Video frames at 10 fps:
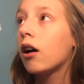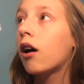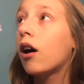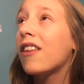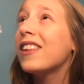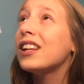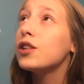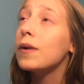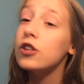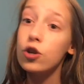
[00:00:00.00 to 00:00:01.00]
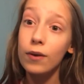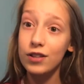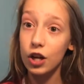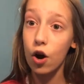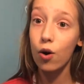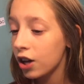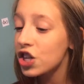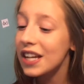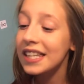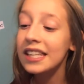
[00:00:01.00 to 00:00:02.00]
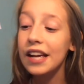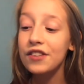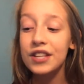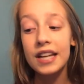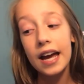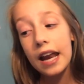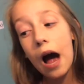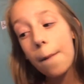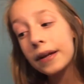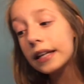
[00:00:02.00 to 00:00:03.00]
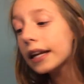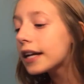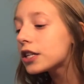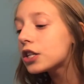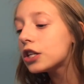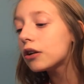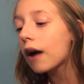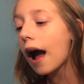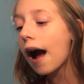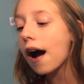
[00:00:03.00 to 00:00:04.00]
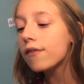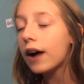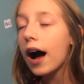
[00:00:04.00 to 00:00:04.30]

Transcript: I think that was about 2 months ago. Jesse's Life says, again, how many cases do you have?